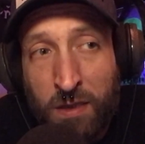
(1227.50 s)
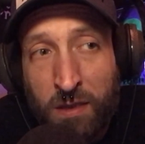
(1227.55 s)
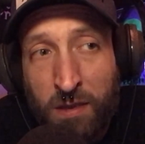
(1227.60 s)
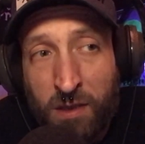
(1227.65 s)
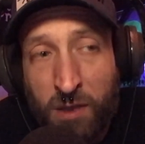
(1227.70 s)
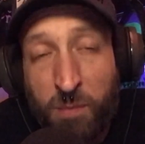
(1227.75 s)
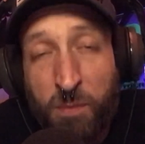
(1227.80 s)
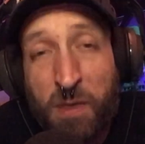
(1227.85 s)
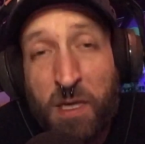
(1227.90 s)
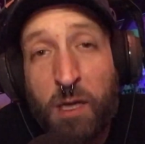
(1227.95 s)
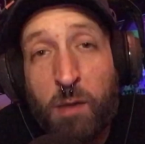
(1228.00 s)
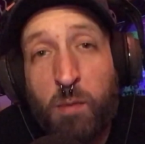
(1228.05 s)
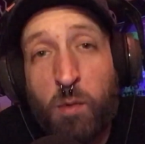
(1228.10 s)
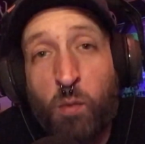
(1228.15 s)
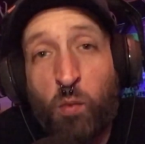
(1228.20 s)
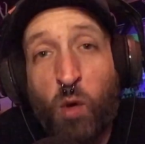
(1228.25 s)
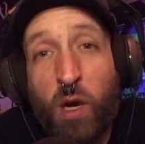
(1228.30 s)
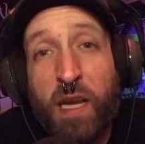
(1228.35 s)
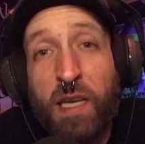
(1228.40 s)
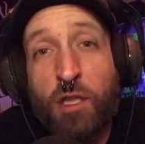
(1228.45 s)
The minimum
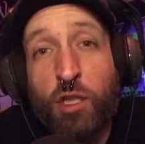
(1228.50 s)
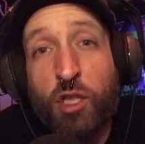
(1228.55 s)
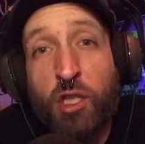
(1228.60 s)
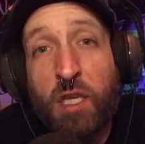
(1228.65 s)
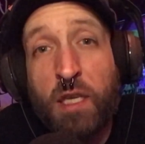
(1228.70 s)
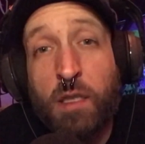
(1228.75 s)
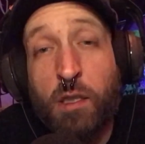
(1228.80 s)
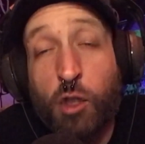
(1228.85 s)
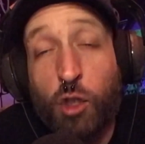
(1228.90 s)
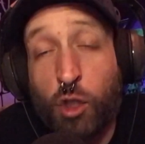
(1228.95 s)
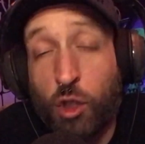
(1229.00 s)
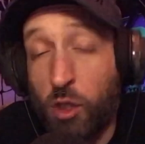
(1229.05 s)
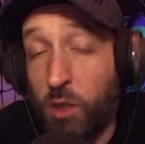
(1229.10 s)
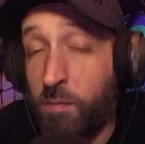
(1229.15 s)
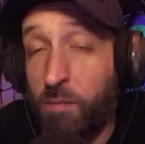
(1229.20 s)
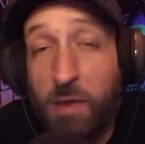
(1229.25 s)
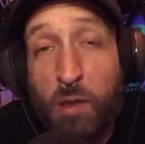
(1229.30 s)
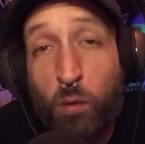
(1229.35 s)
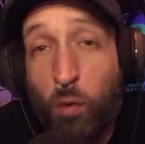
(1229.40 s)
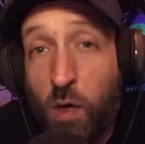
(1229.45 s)
wage shit
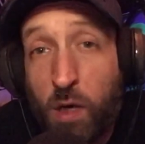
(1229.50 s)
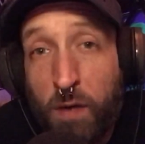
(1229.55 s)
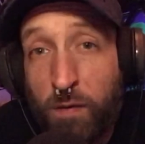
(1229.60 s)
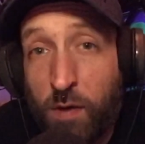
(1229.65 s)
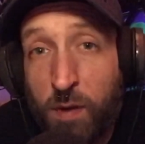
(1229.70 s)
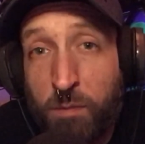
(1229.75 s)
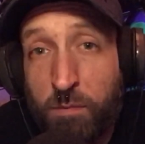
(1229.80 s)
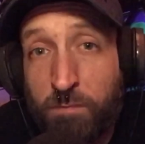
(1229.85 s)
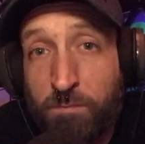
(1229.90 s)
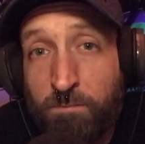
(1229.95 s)
shouldn't be one of them.